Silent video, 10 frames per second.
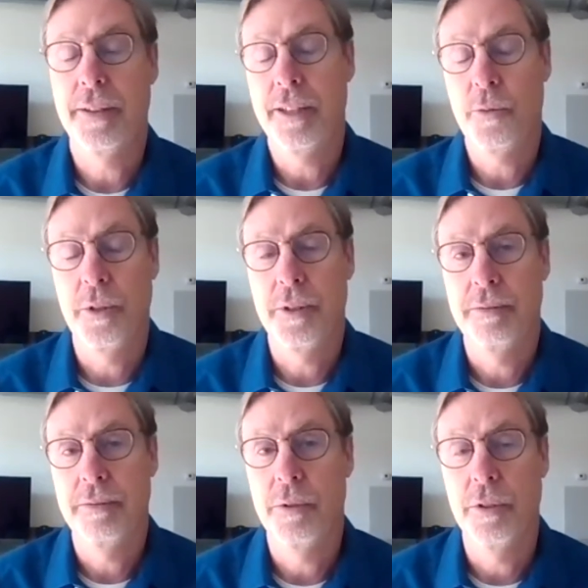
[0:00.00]
and that's where,
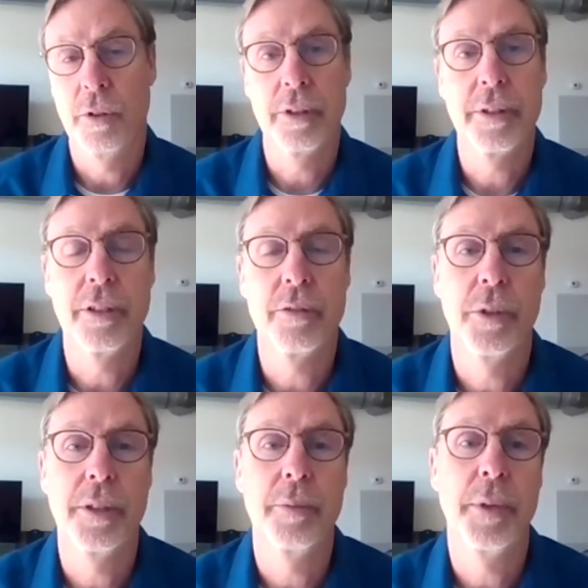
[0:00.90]
where loyalty is
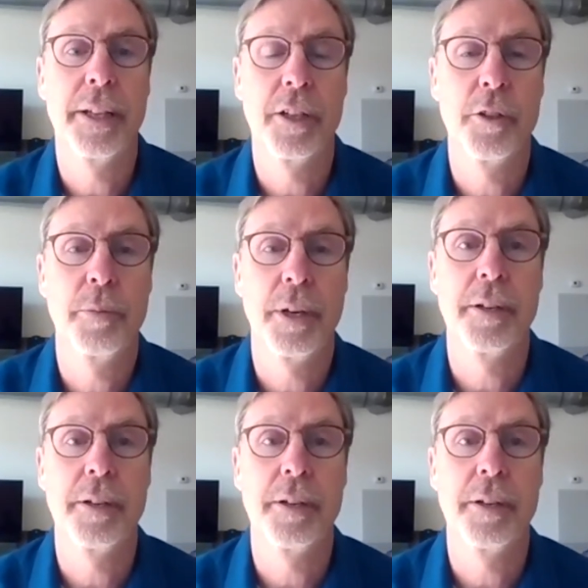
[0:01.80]
really playing a good